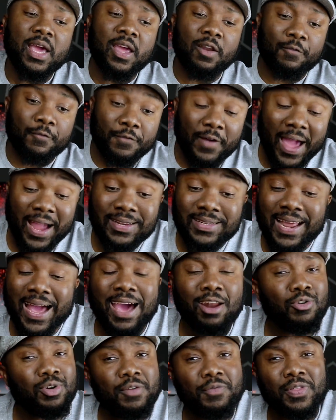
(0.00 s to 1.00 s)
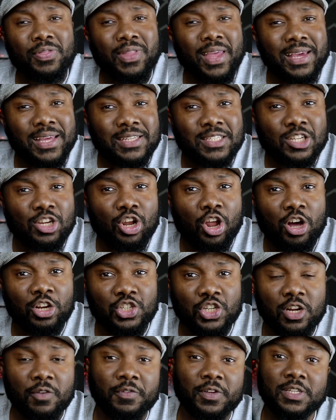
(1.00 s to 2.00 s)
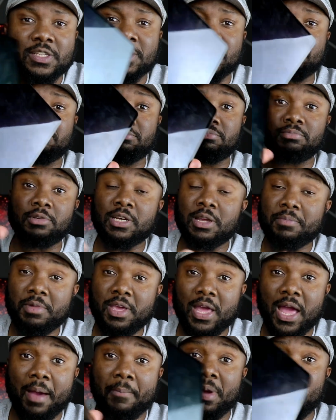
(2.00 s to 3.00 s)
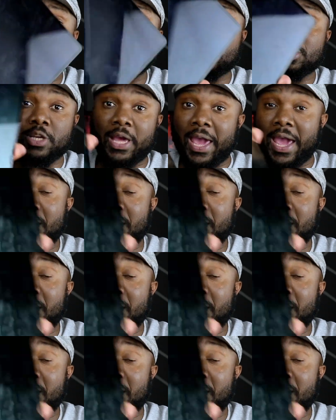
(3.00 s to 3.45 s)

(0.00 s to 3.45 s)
In fact, I don't even think it's large enough because look at me, I'm able to